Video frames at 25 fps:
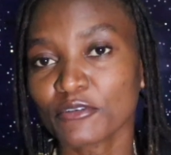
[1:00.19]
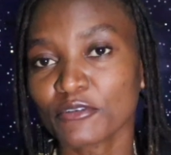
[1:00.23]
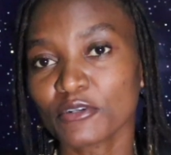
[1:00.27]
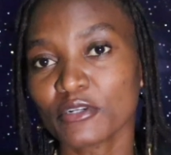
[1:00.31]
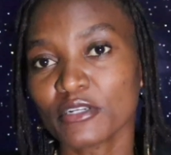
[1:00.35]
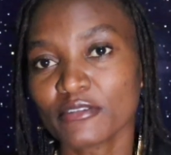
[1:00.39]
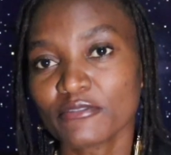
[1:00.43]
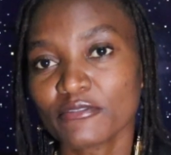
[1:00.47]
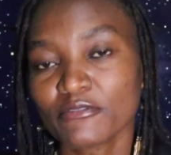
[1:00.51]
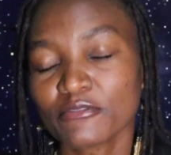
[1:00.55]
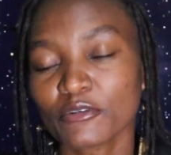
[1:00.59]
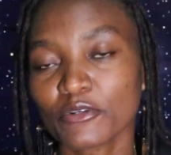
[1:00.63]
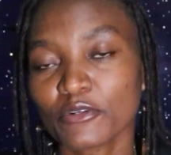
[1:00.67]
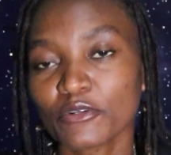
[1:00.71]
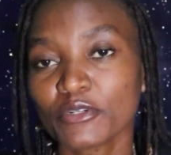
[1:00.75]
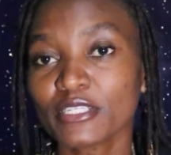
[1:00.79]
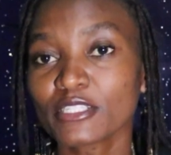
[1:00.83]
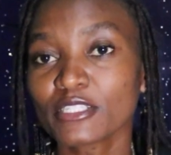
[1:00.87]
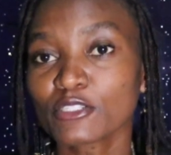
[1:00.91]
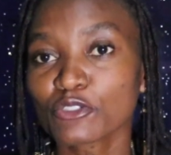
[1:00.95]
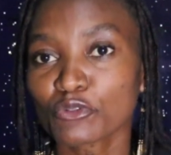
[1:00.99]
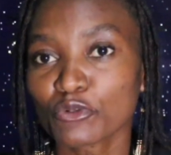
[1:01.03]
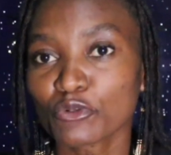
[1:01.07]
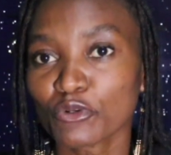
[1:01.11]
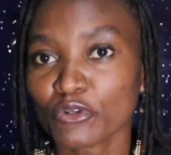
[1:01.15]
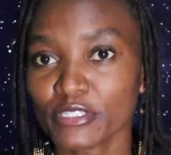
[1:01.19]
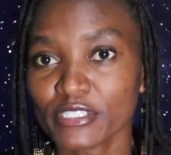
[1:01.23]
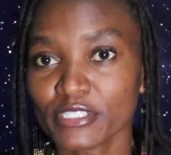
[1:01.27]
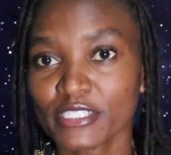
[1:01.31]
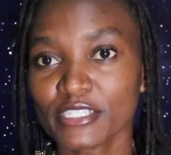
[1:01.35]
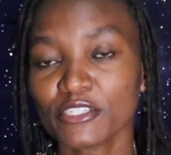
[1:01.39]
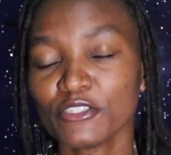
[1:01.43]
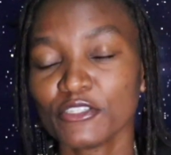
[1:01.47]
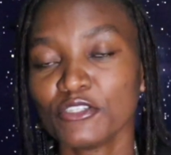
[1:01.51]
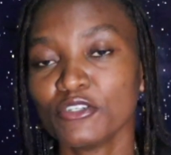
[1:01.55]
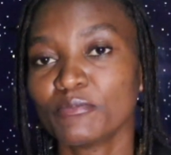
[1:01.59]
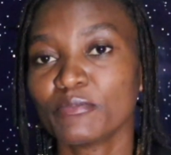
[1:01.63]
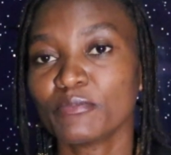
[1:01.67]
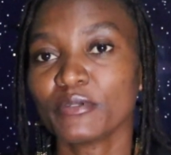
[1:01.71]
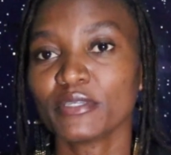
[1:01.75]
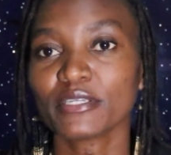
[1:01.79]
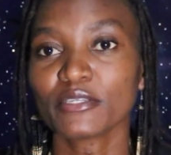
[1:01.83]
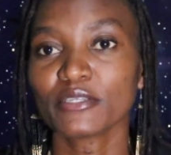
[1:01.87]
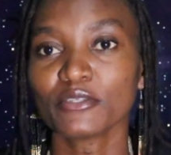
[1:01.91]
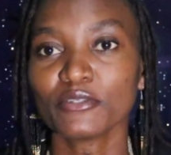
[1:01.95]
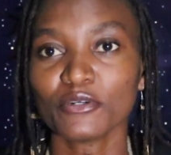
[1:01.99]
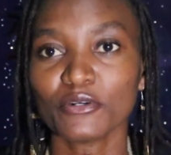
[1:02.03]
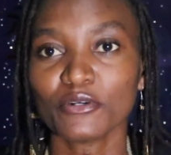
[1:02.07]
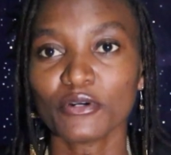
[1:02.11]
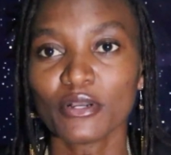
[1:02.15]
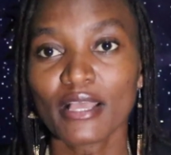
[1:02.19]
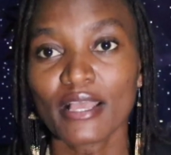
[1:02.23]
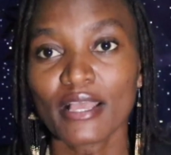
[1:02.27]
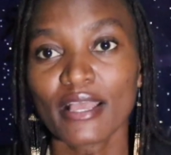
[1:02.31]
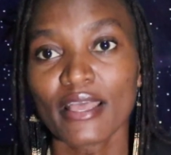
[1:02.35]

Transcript: for it to continue being,